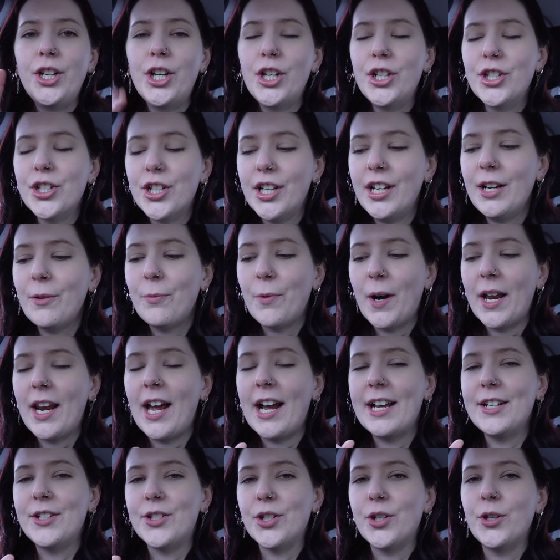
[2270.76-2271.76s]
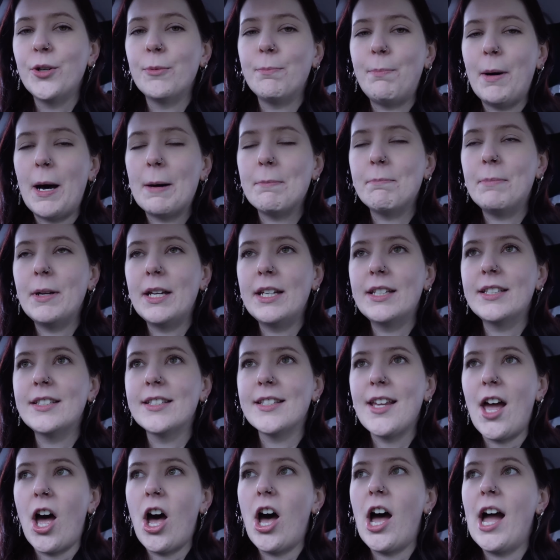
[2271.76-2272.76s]
Usually when I do
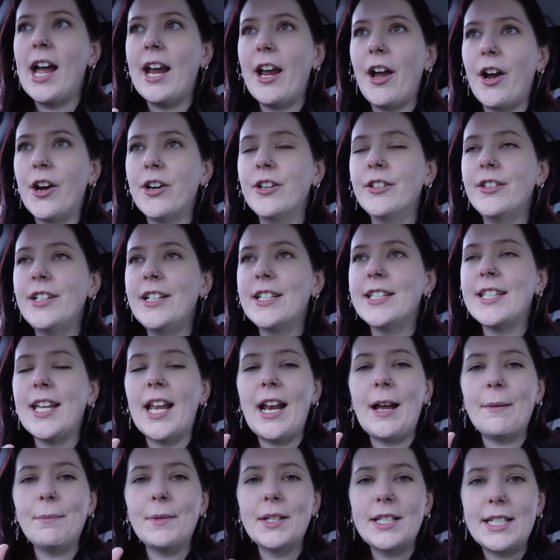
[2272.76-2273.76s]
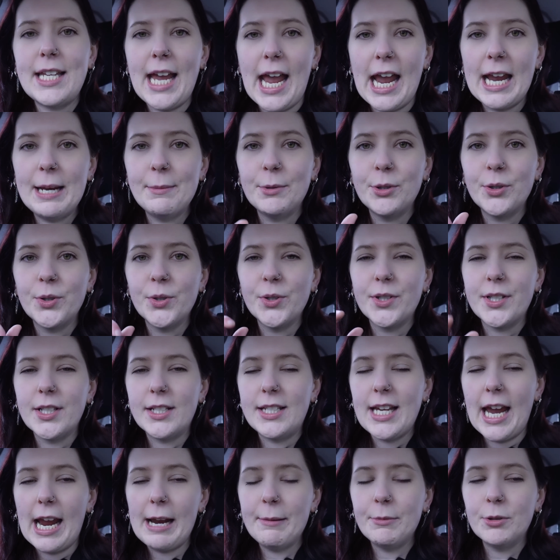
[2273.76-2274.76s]
bump-ins, I only set up the tables, the
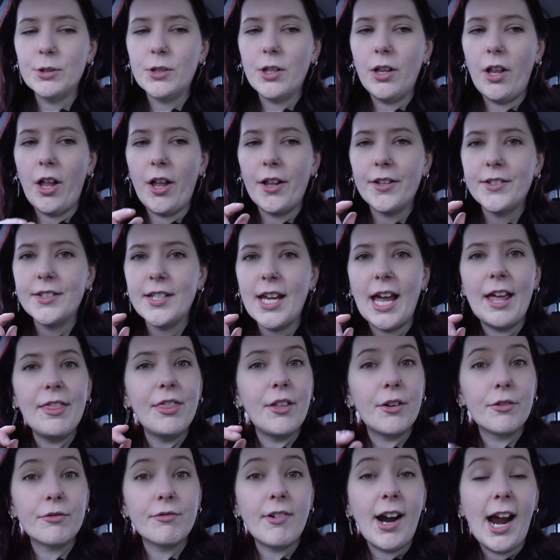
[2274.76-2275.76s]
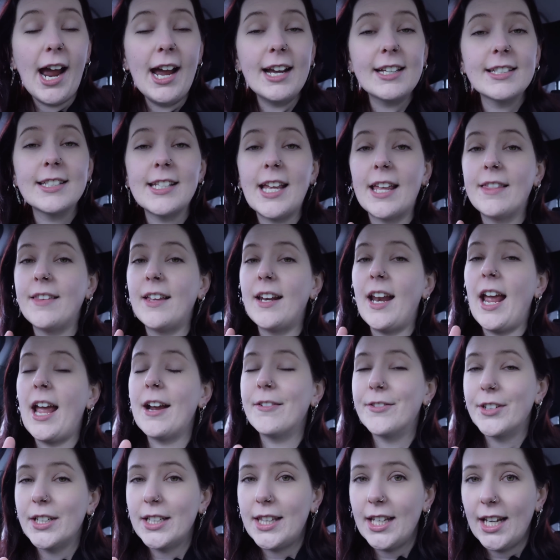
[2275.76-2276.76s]
tablecloths, and the racks, and then
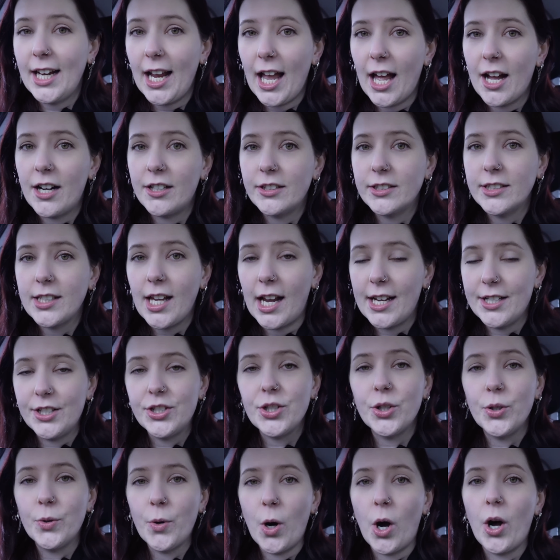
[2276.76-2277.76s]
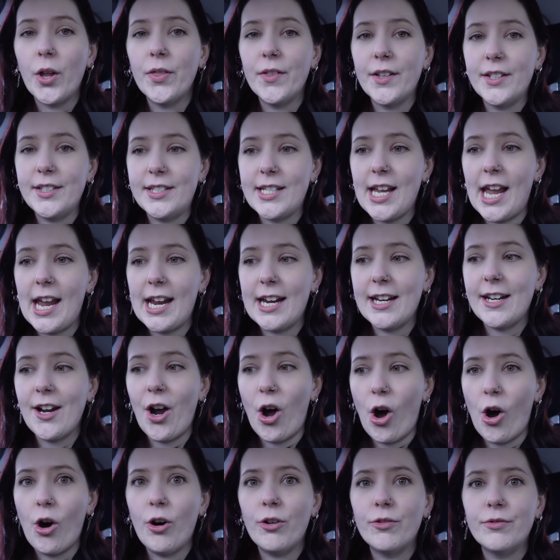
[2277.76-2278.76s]
everything else I do on the day
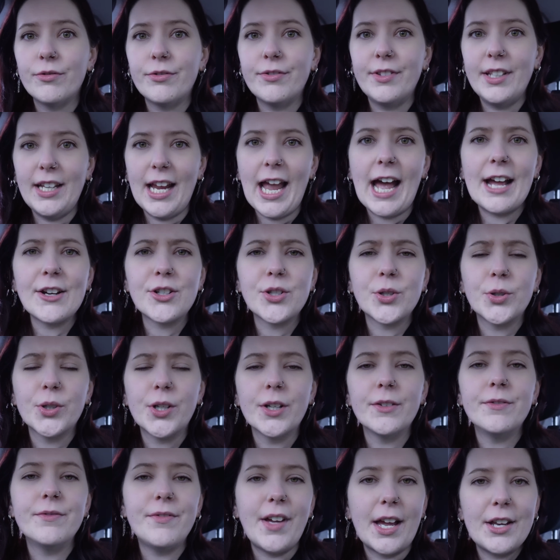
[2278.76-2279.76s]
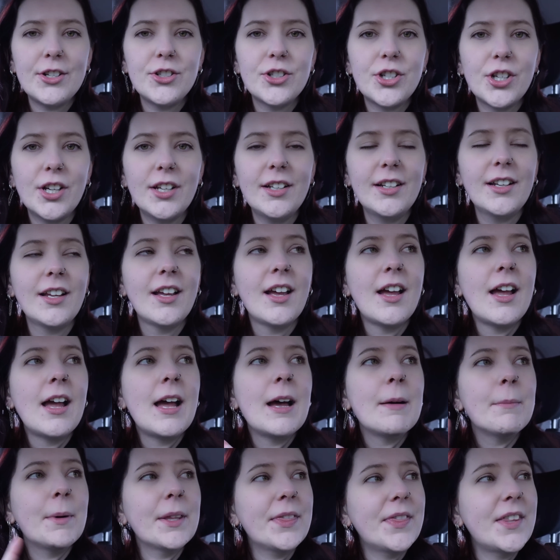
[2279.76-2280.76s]
of the actual convention.
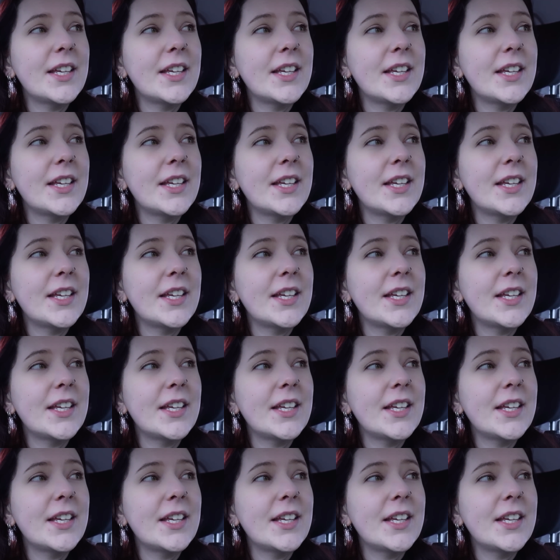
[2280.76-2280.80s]
But